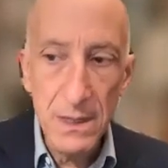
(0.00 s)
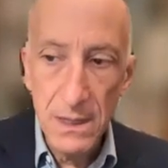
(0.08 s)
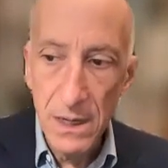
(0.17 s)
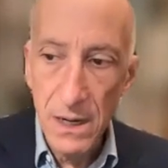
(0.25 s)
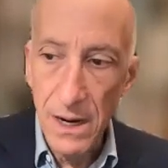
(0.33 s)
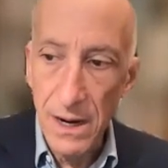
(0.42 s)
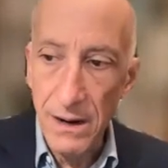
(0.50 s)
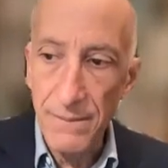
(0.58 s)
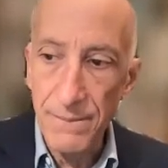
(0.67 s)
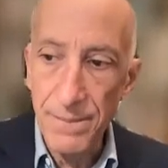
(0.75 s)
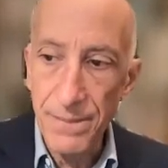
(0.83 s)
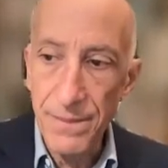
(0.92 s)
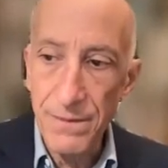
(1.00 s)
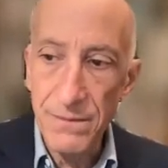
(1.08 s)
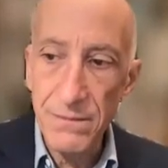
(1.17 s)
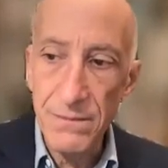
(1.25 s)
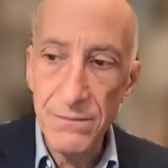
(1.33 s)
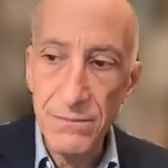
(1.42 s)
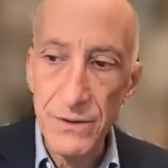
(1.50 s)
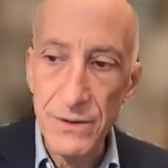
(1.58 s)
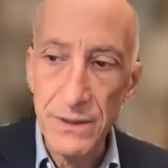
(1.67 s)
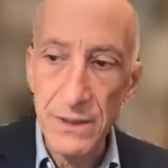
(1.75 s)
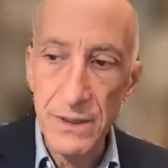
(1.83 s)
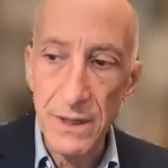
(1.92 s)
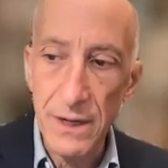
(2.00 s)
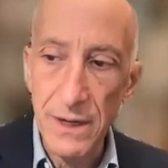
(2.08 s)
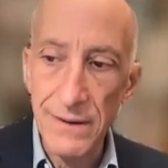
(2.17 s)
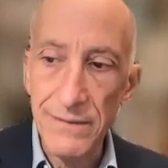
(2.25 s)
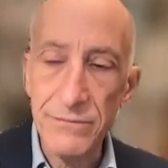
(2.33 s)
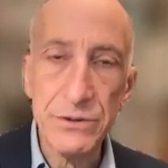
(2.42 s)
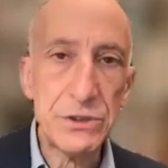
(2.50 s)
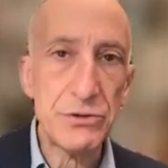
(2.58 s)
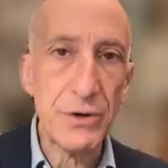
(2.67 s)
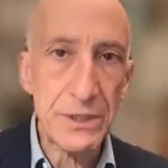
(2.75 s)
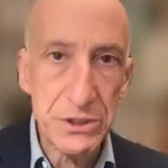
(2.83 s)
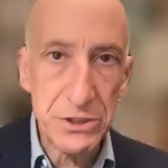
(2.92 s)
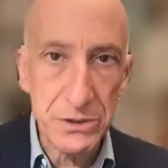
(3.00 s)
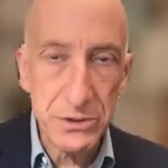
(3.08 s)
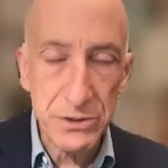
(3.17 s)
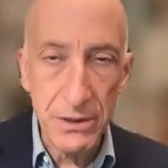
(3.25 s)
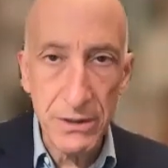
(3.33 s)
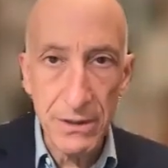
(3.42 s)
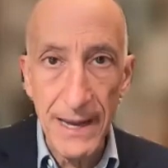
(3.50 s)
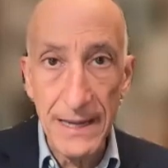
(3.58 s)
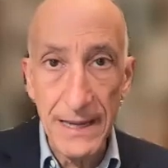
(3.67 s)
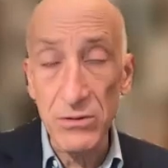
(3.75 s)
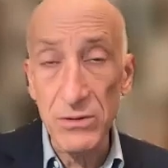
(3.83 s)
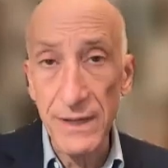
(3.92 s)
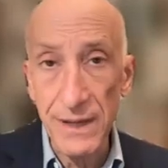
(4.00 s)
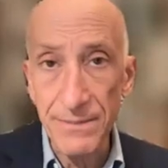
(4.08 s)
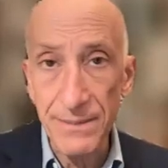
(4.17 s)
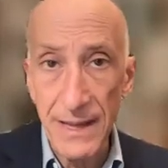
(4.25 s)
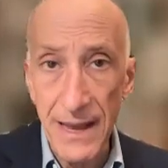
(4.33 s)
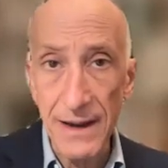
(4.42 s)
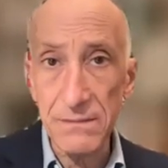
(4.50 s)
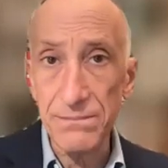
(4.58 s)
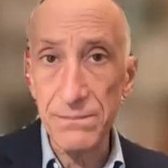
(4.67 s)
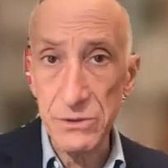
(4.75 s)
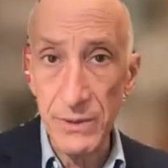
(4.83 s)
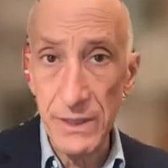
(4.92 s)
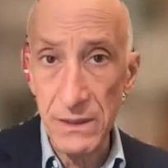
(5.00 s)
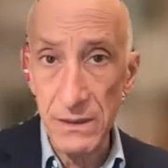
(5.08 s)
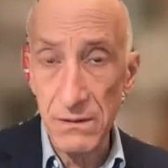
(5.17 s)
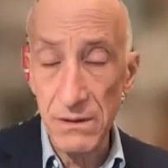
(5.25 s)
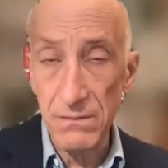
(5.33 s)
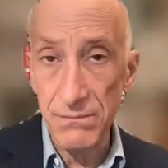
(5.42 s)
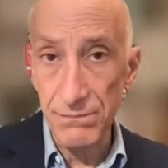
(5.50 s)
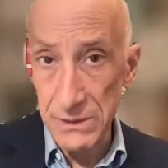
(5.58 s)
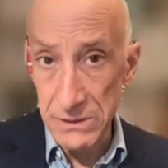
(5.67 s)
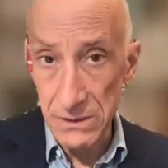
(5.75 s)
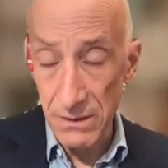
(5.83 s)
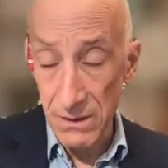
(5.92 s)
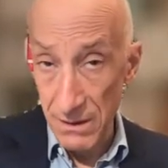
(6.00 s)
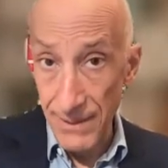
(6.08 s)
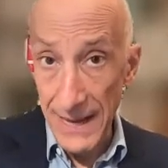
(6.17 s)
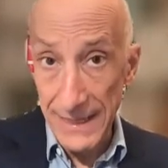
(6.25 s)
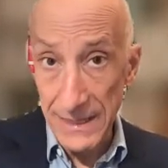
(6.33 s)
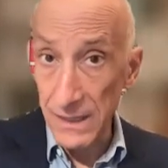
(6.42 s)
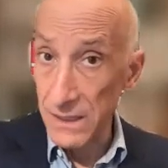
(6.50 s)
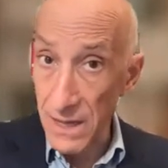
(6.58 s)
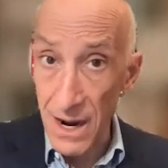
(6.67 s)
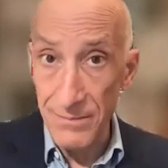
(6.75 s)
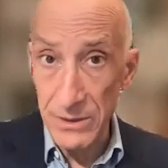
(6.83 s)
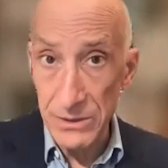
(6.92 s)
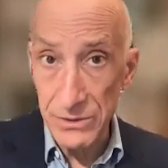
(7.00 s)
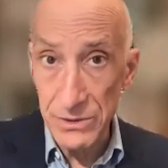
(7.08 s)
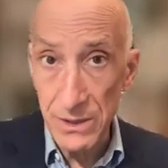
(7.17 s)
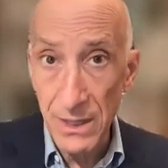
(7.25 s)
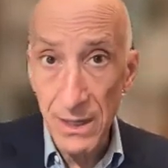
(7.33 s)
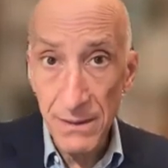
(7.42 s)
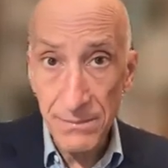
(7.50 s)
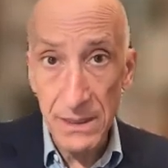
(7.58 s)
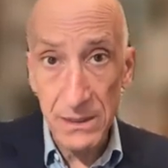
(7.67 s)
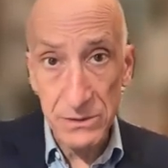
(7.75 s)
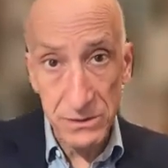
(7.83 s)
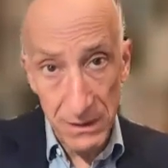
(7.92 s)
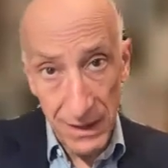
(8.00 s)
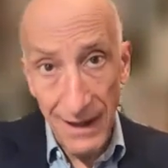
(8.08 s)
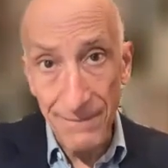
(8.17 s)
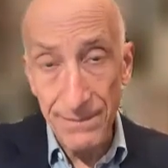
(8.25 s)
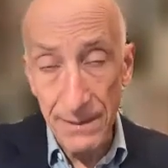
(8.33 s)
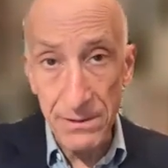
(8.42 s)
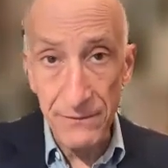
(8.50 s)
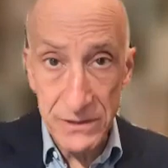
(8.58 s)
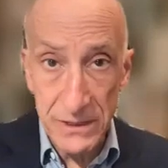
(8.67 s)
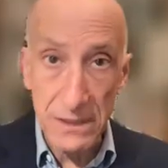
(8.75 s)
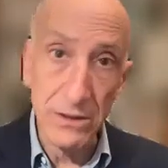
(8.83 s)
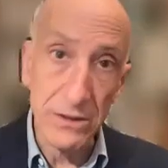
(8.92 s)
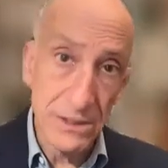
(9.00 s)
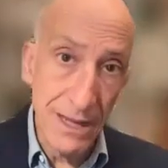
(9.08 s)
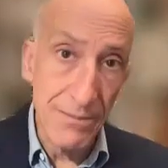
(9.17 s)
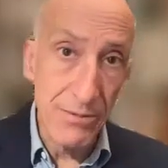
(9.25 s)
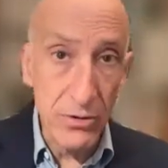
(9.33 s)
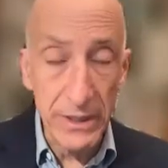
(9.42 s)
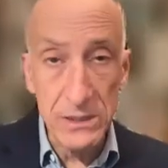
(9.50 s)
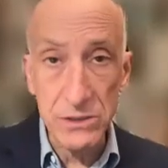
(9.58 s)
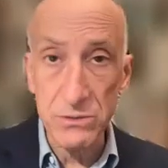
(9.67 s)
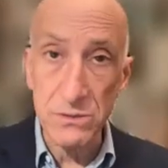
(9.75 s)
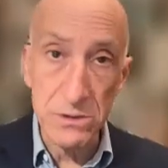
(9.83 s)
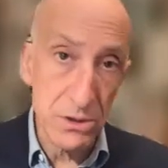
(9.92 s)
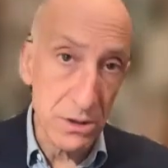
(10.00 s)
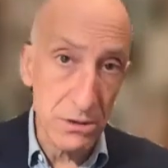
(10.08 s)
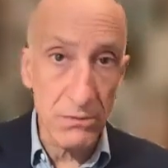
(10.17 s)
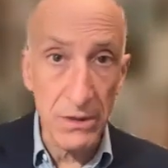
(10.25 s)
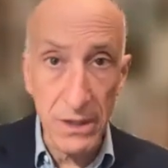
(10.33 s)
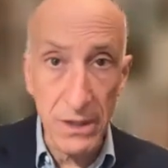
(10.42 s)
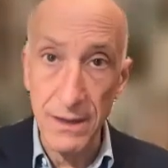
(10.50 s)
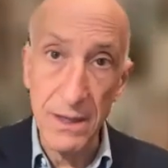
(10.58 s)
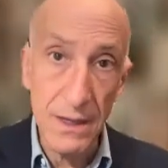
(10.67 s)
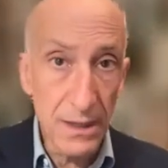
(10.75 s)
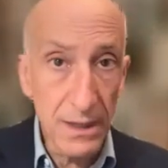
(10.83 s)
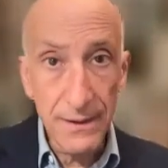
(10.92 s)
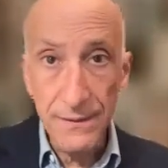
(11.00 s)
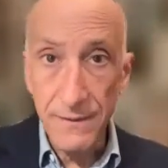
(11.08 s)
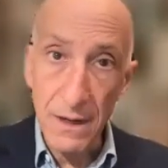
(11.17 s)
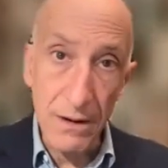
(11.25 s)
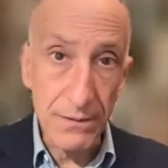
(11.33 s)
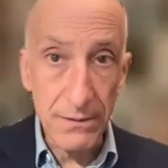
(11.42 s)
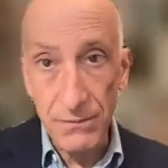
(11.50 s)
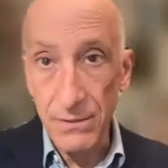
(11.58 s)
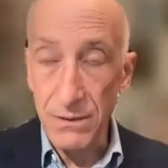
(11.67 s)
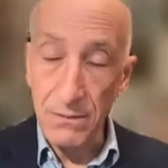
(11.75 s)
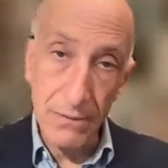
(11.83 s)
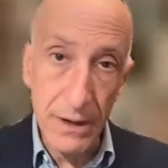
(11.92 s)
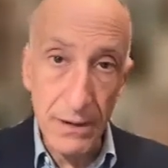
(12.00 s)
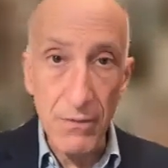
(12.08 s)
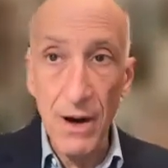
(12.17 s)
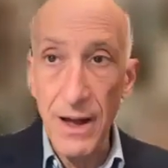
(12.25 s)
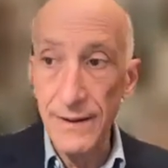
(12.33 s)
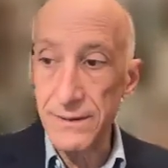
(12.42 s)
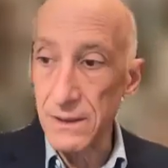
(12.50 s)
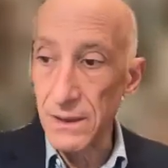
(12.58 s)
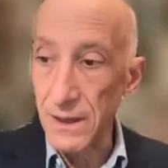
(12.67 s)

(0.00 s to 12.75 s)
the restrictions under the Bank Holding Company Act between business, banking and commerce, because a lot of people have said, look, stablecoin issuers shouldn't really, we don't want